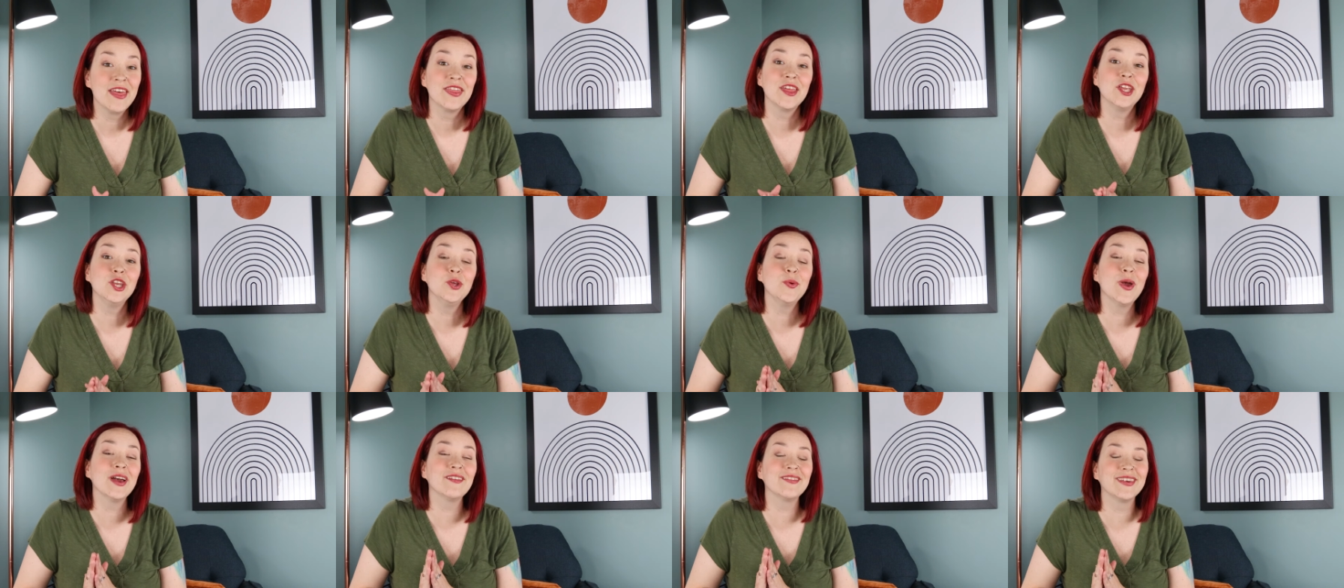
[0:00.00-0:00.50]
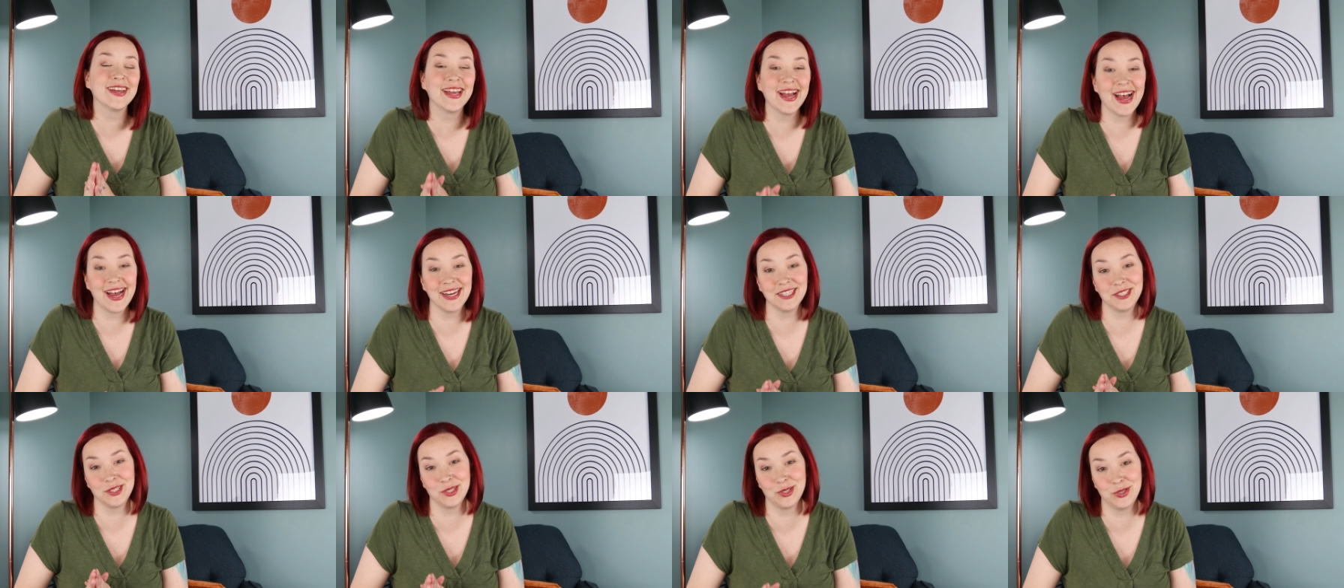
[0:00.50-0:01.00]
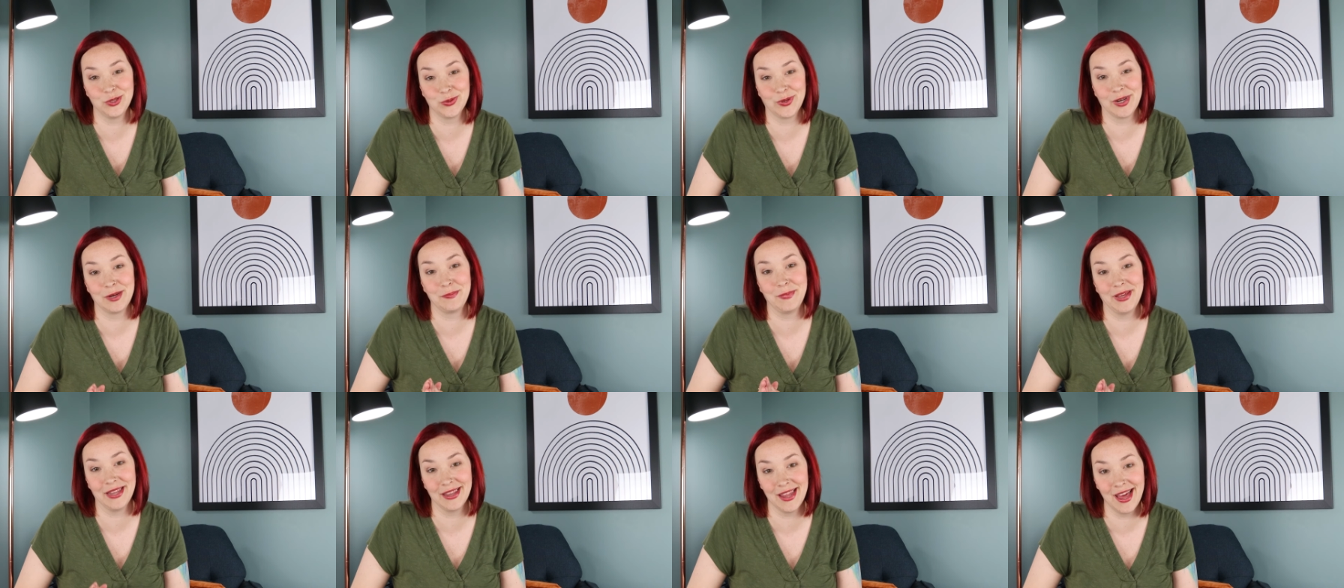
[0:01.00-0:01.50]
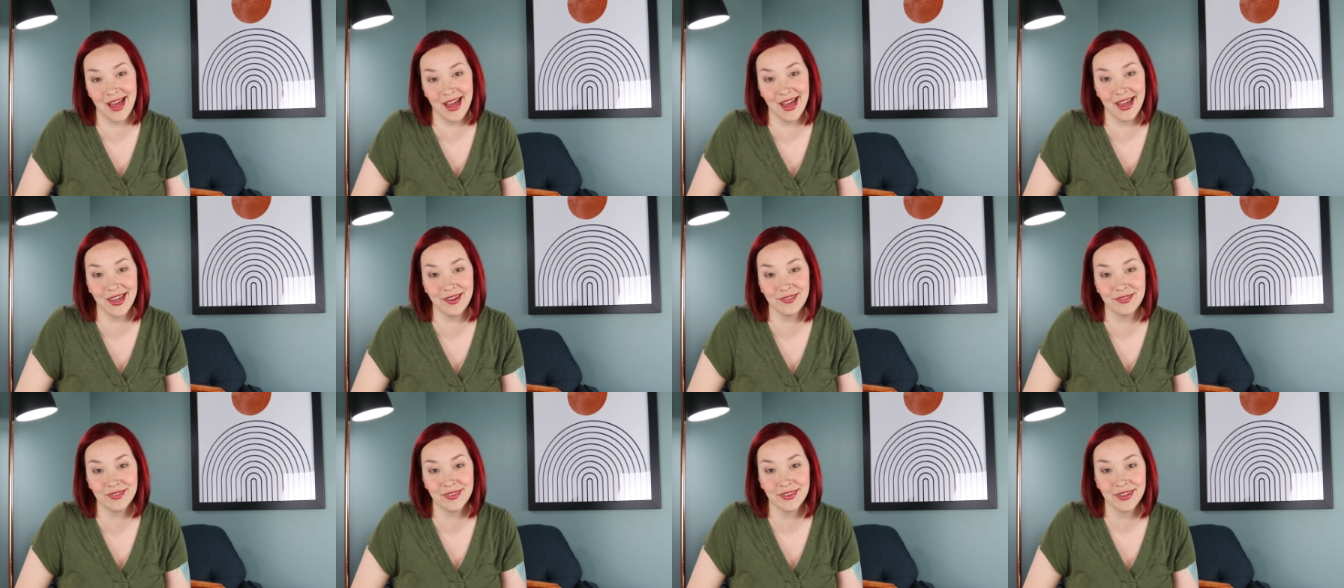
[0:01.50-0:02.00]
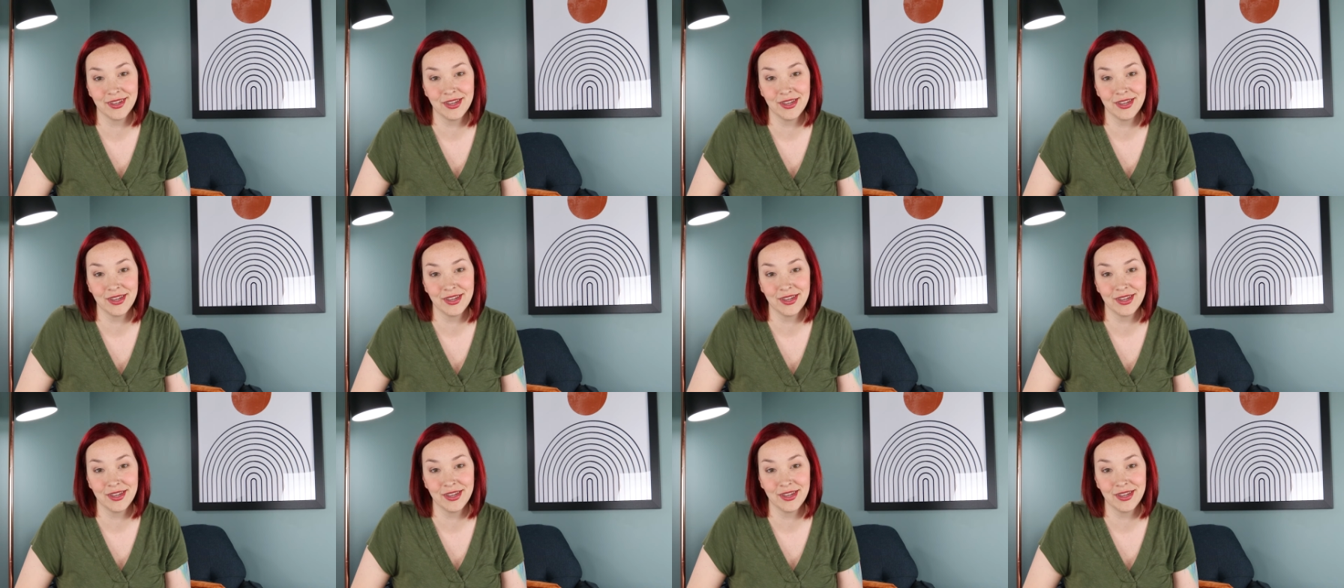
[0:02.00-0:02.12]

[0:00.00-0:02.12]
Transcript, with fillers: then you have got to join me live.